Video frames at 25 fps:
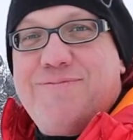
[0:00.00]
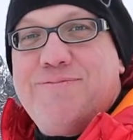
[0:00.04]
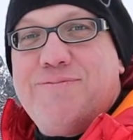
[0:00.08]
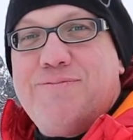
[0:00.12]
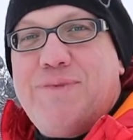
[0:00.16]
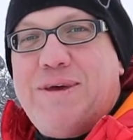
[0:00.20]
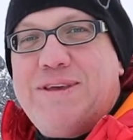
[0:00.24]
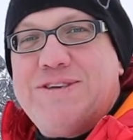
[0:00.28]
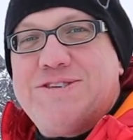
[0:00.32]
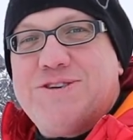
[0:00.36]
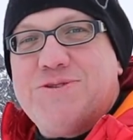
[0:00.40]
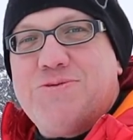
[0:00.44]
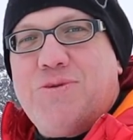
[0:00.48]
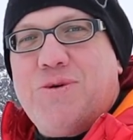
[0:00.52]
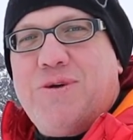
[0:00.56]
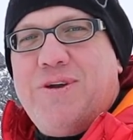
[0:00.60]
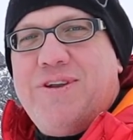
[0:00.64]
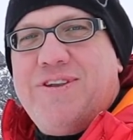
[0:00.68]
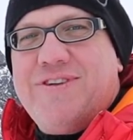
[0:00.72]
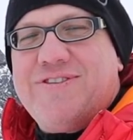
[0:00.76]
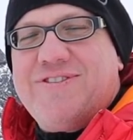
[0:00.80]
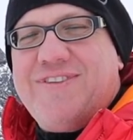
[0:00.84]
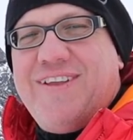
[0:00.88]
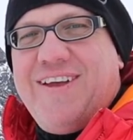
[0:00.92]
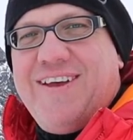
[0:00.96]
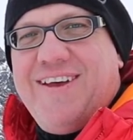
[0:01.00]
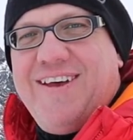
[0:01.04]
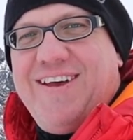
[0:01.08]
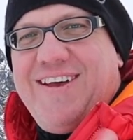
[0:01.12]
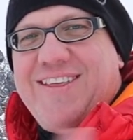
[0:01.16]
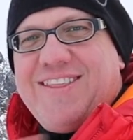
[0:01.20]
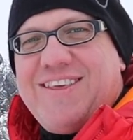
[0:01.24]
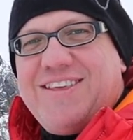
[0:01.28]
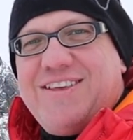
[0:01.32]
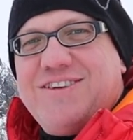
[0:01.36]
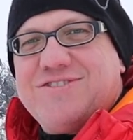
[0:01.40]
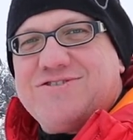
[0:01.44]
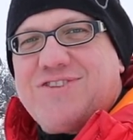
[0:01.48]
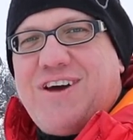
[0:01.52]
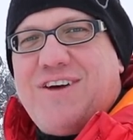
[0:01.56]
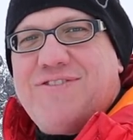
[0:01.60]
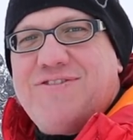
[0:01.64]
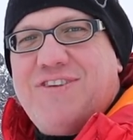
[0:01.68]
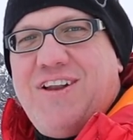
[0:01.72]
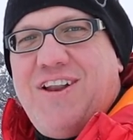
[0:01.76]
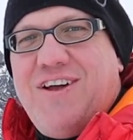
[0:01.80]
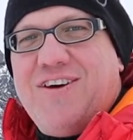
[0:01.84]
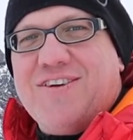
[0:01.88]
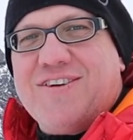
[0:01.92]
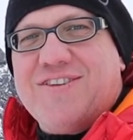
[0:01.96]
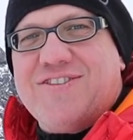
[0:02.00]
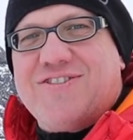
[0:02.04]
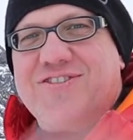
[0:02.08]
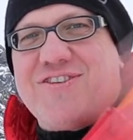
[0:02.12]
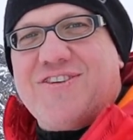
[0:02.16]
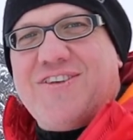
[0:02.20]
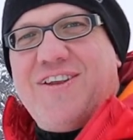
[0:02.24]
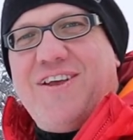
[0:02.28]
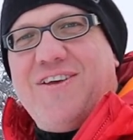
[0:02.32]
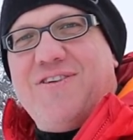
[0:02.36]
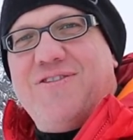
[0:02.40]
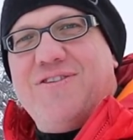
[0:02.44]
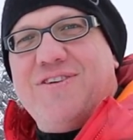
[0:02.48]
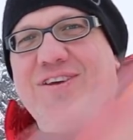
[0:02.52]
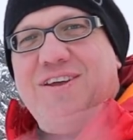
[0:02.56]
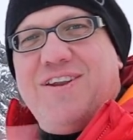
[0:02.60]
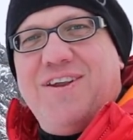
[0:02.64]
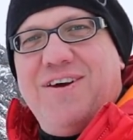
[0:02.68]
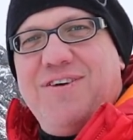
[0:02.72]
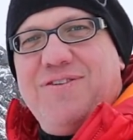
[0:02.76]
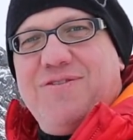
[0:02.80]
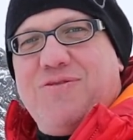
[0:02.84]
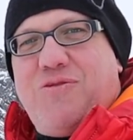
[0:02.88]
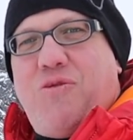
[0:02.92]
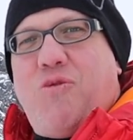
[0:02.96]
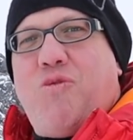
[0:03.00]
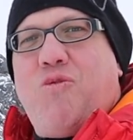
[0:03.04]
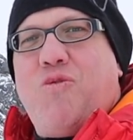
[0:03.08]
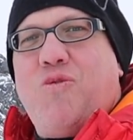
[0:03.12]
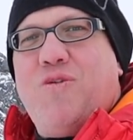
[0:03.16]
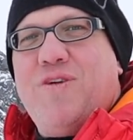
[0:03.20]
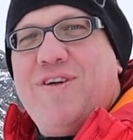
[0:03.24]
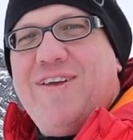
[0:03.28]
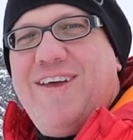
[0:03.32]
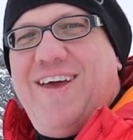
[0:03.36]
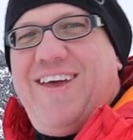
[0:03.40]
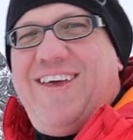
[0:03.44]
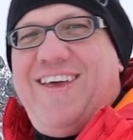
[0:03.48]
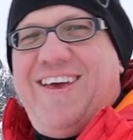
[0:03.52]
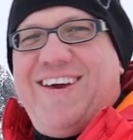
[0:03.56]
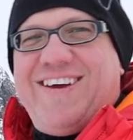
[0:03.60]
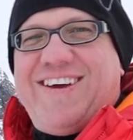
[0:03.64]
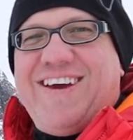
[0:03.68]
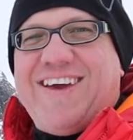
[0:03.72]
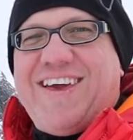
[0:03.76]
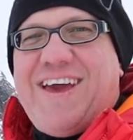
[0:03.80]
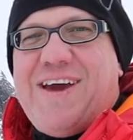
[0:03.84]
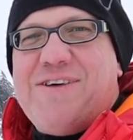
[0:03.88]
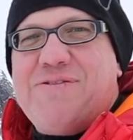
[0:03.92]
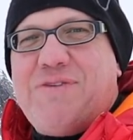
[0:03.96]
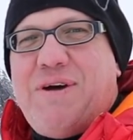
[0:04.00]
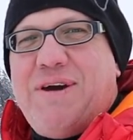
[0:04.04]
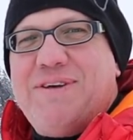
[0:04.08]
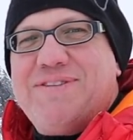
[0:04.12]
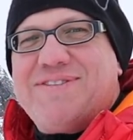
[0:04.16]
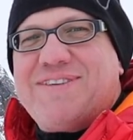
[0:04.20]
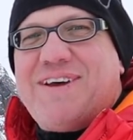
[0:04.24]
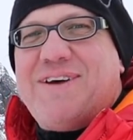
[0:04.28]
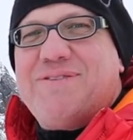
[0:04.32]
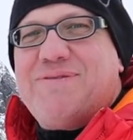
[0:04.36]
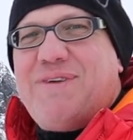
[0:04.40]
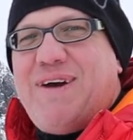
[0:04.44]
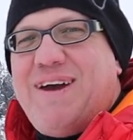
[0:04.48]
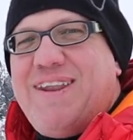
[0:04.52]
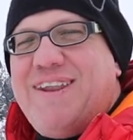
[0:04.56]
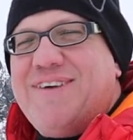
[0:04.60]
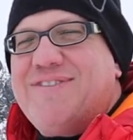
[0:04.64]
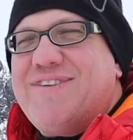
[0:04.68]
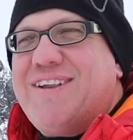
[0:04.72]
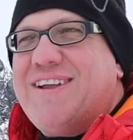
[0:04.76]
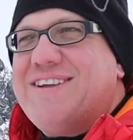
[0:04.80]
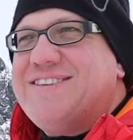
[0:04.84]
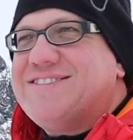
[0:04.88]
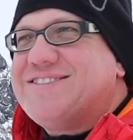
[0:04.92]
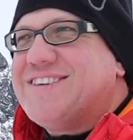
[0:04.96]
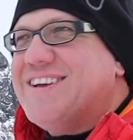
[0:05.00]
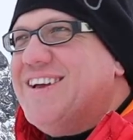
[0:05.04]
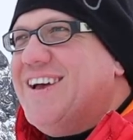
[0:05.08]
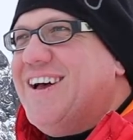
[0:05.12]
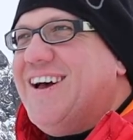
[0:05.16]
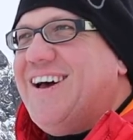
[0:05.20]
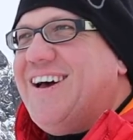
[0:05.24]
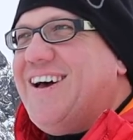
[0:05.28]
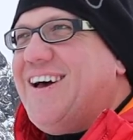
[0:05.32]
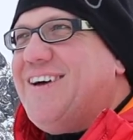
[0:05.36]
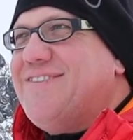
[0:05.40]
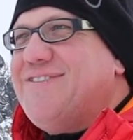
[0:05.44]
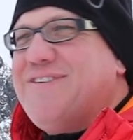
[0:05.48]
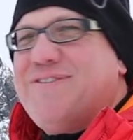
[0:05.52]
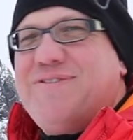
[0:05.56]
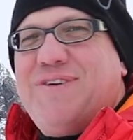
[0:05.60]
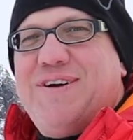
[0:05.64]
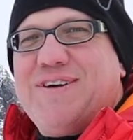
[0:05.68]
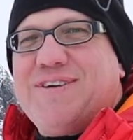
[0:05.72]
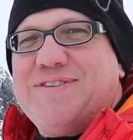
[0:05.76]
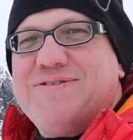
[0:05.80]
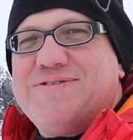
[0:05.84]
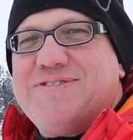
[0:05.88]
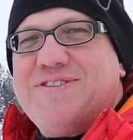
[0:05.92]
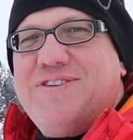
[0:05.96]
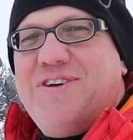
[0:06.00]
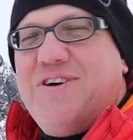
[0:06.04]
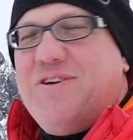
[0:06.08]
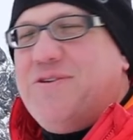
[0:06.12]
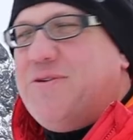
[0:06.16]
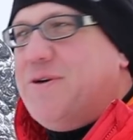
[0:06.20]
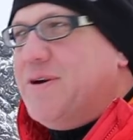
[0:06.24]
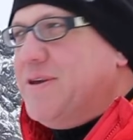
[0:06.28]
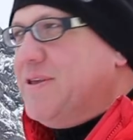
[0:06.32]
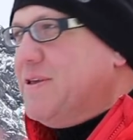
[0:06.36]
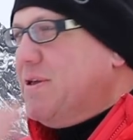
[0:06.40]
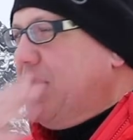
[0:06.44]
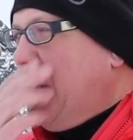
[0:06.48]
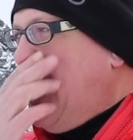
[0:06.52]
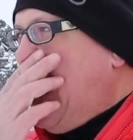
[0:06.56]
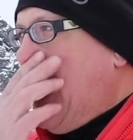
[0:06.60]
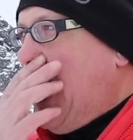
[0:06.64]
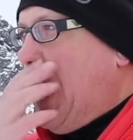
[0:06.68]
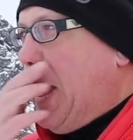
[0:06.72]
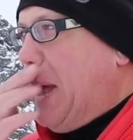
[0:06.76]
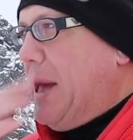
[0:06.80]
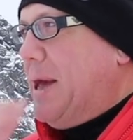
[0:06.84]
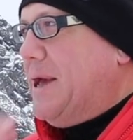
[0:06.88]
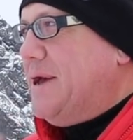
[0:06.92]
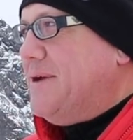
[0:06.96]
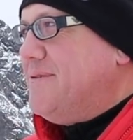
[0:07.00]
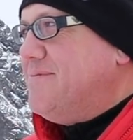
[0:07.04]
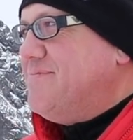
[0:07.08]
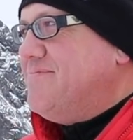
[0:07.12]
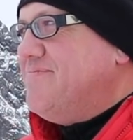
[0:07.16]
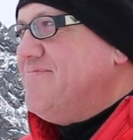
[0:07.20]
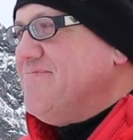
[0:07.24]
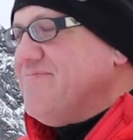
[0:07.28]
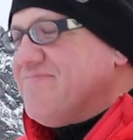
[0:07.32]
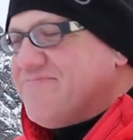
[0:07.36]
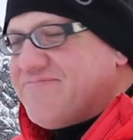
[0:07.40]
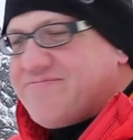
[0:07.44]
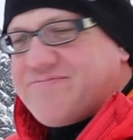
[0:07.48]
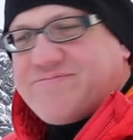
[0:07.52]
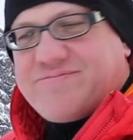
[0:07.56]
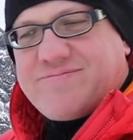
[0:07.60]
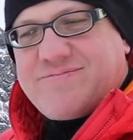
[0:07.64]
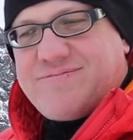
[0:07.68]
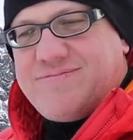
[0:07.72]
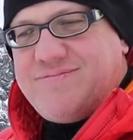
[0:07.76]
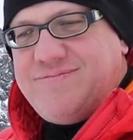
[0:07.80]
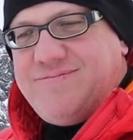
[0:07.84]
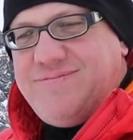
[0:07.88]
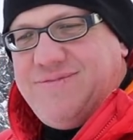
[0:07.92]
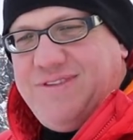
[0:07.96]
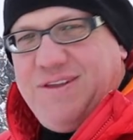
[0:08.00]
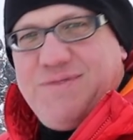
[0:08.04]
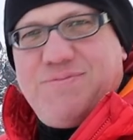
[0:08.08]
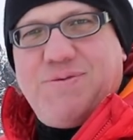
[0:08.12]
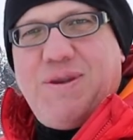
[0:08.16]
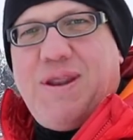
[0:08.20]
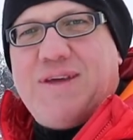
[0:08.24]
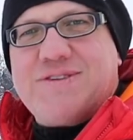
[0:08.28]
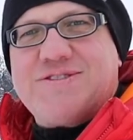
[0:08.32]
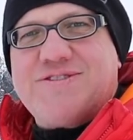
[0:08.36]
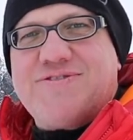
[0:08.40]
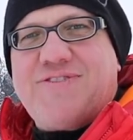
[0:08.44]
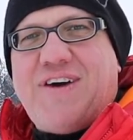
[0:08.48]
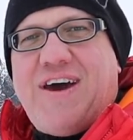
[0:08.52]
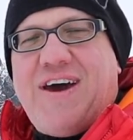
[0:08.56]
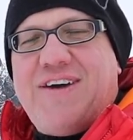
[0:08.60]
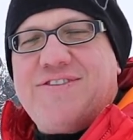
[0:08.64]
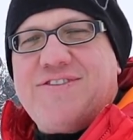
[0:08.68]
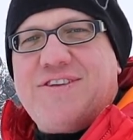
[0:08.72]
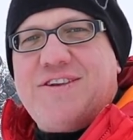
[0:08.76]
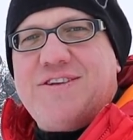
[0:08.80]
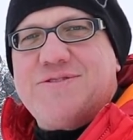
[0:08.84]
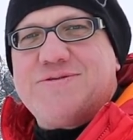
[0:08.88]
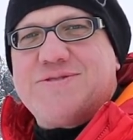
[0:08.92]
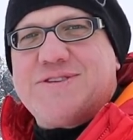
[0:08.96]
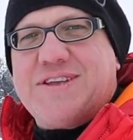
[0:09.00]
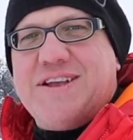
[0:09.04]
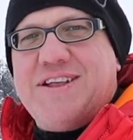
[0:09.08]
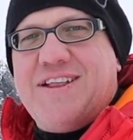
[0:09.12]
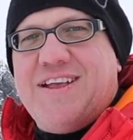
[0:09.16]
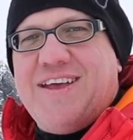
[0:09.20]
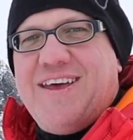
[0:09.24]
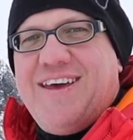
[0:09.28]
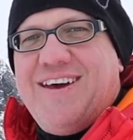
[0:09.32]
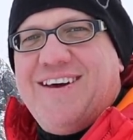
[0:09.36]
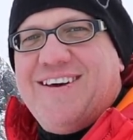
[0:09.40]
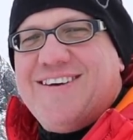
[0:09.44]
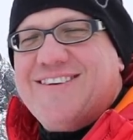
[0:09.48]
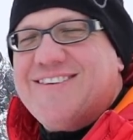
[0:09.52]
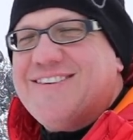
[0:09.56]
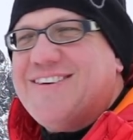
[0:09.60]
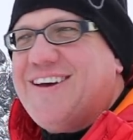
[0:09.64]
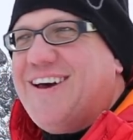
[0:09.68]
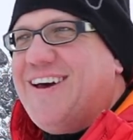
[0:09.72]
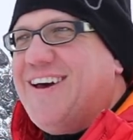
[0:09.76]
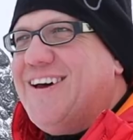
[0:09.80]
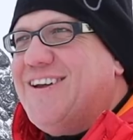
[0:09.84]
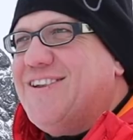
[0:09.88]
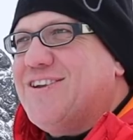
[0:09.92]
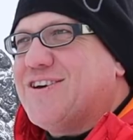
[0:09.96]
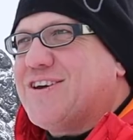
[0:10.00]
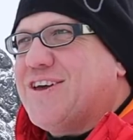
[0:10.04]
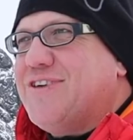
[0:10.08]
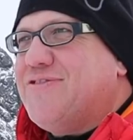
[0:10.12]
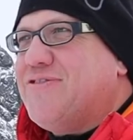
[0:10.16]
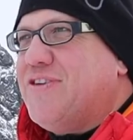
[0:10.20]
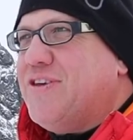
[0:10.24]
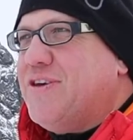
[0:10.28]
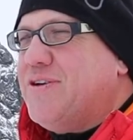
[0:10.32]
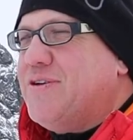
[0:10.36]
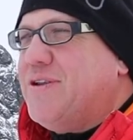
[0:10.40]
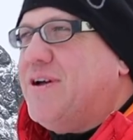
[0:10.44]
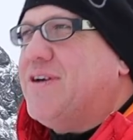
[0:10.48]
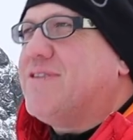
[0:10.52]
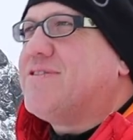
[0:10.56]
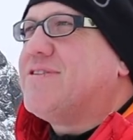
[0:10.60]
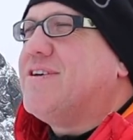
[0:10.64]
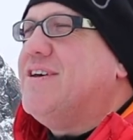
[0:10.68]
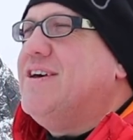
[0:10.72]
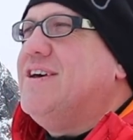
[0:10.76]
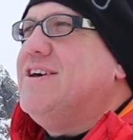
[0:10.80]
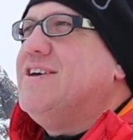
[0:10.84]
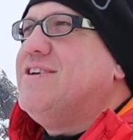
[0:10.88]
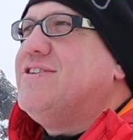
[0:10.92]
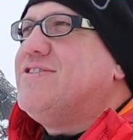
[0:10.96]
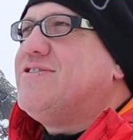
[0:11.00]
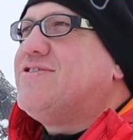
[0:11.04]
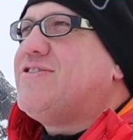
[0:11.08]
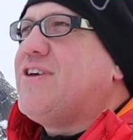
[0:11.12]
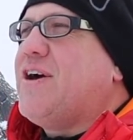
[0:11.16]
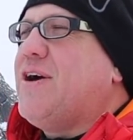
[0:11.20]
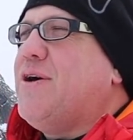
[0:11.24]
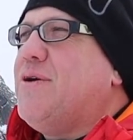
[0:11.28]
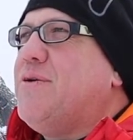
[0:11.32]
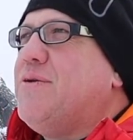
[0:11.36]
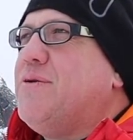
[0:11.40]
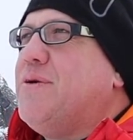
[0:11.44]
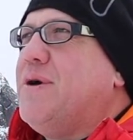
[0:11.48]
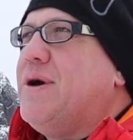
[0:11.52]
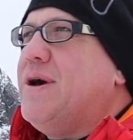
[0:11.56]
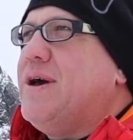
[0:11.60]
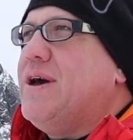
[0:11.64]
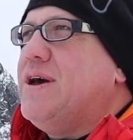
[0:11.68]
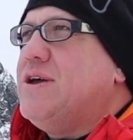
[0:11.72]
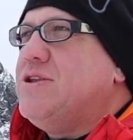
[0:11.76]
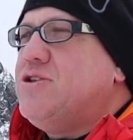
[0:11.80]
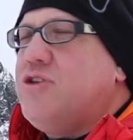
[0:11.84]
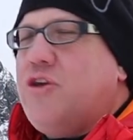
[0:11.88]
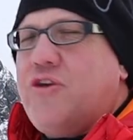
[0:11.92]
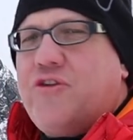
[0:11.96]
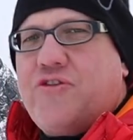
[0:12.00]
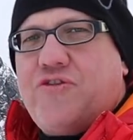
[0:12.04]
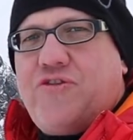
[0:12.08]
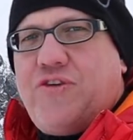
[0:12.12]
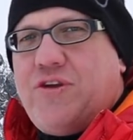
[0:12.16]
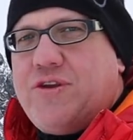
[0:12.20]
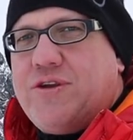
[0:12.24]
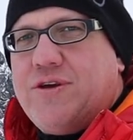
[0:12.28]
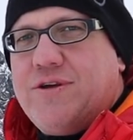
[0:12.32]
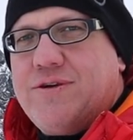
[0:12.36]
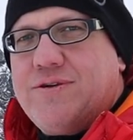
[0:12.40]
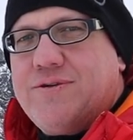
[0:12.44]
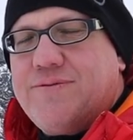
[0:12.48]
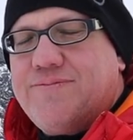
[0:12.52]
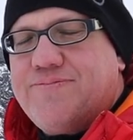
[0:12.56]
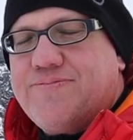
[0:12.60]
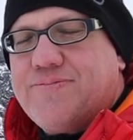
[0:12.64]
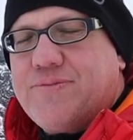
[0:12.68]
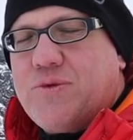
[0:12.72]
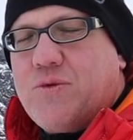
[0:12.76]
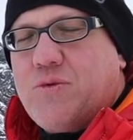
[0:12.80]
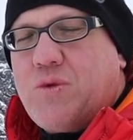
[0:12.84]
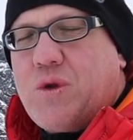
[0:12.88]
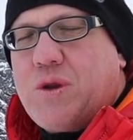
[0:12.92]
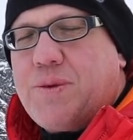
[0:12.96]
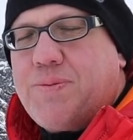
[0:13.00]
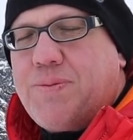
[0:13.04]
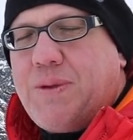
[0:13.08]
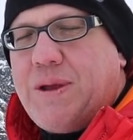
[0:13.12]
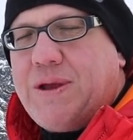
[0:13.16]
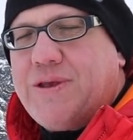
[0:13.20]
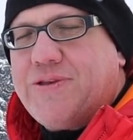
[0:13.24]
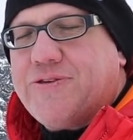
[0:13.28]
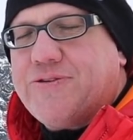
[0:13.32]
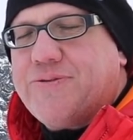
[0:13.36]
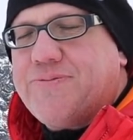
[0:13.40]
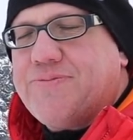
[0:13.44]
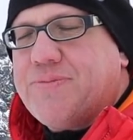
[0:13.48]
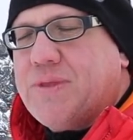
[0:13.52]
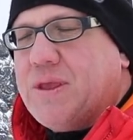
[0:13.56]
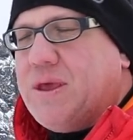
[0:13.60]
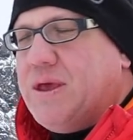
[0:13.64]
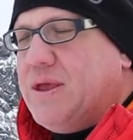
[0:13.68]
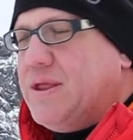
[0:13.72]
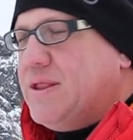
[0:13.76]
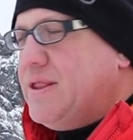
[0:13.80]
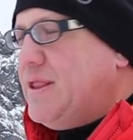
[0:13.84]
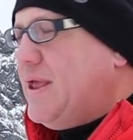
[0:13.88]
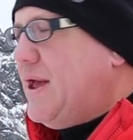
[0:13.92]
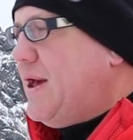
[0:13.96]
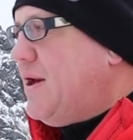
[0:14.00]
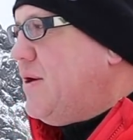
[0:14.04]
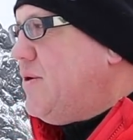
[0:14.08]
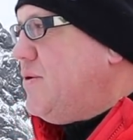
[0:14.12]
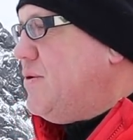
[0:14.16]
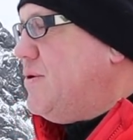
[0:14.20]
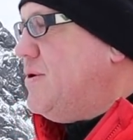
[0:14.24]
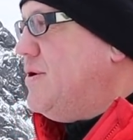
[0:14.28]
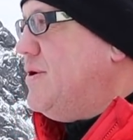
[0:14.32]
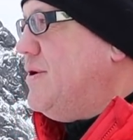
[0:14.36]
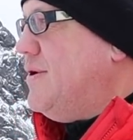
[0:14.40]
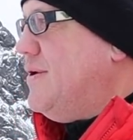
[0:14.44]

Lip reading: Makes you worried, doesn't it? That you're driving along and suddenly, you know, you could get wiped out by an avalanche. I mean, welcome to Norway. But I survived and I'm still here. Lucky for you lot. So, Nusfjord, what a place. Now,